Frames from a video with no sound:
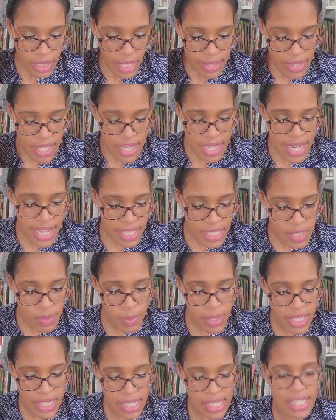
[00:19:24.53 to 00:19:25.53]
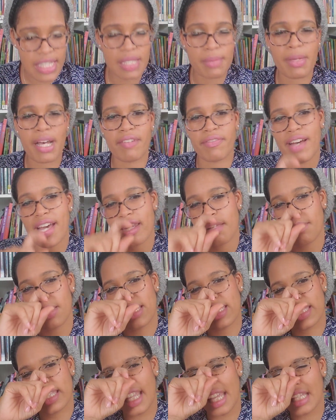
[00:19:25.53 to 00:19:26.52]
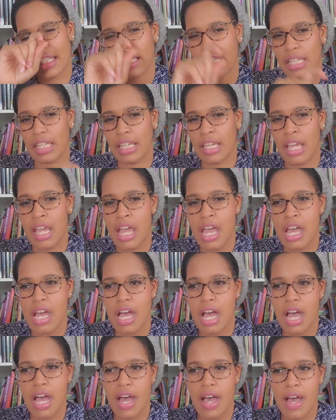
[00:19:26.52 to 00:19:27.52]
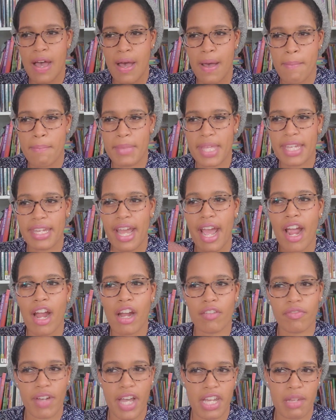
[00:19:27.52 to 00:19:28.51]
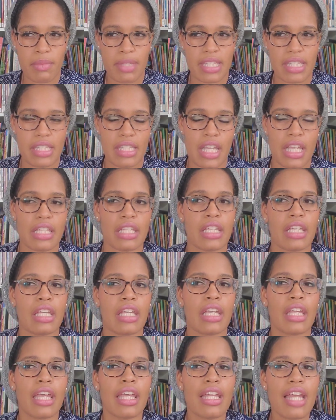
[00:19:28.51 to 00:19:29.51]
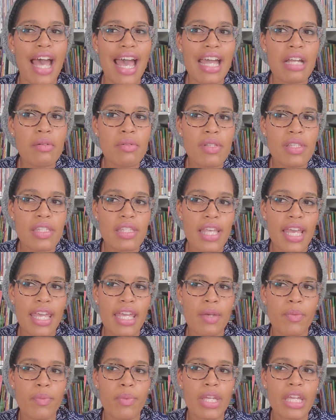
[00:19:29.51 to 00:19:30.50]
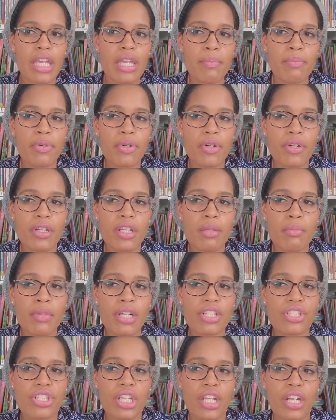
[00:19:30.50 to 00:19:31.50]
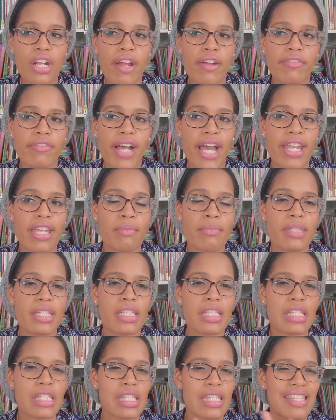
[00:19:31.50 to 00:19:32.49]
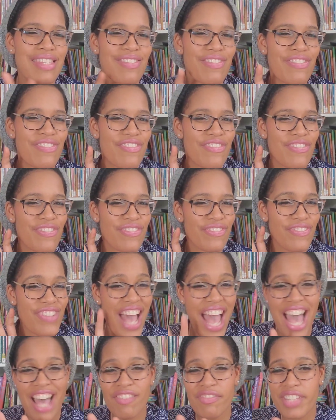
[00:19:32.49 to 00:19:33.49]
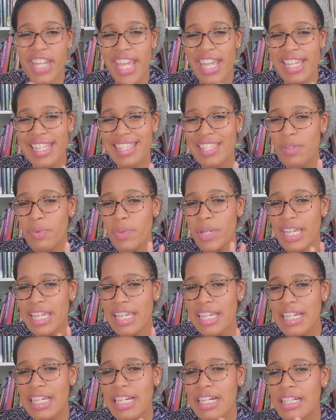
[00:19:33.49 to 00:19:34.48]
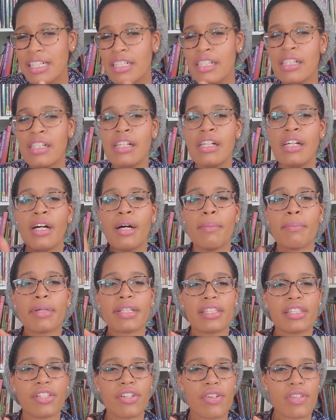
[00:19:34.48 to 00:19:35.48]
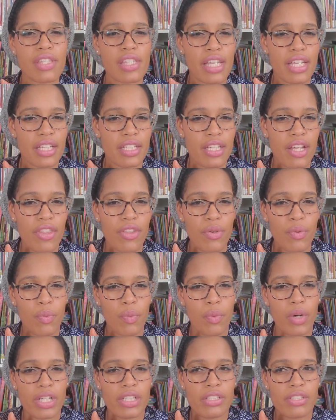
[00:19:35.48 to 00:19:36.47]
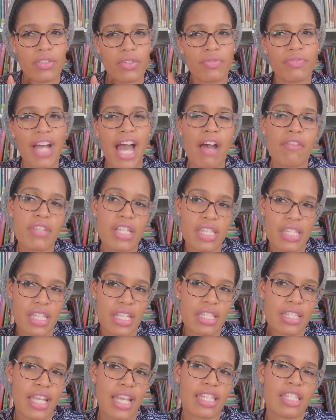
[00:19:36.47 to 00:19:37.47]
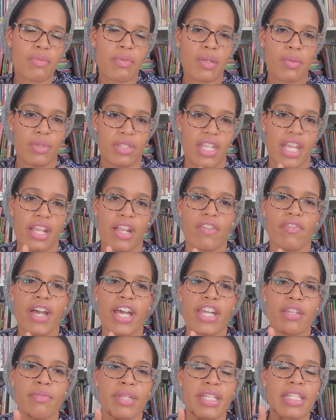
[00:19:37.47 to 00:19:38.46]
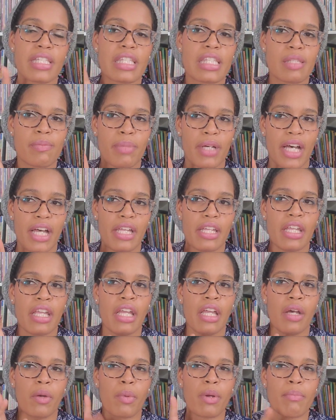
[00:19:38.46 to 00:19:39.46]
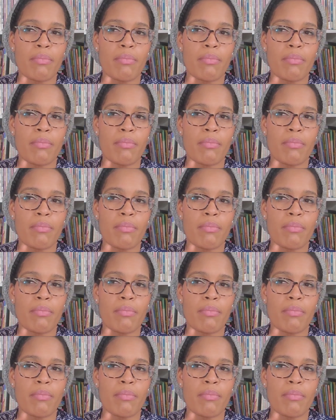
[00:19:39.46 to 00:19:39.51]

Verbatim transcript: The next one is my vitamins daily, um, and our vitamins daily. And I will say we pretty much get our vitamins five days a week. But there's like another one, five to six days a week we take our vitamins, but we're